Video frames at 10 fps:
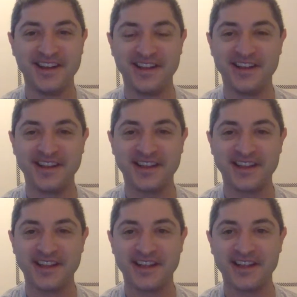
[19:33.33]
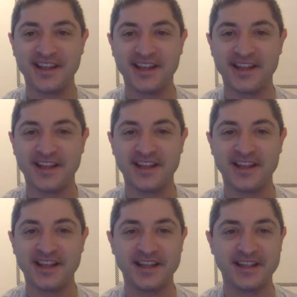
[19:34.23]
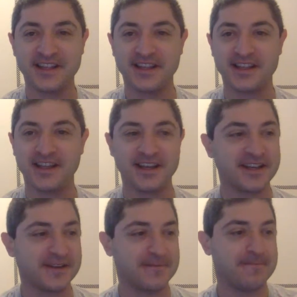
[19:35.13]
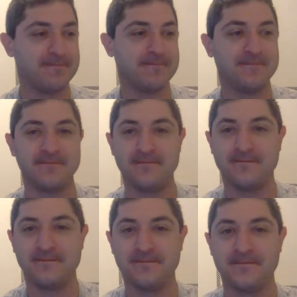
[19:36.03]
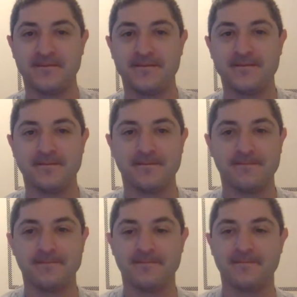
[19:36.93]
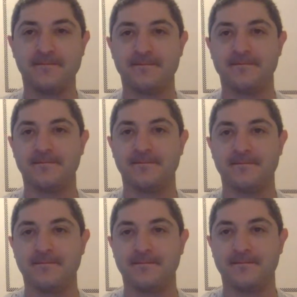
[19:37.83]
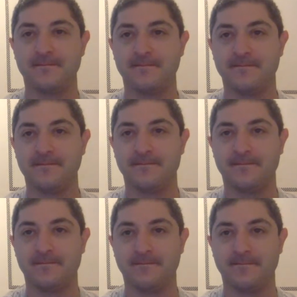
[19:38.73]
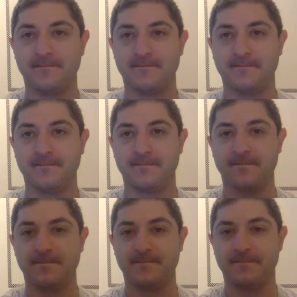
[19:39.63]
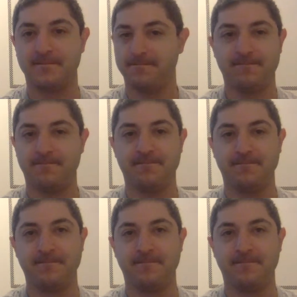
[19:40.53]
This person isn't speaking.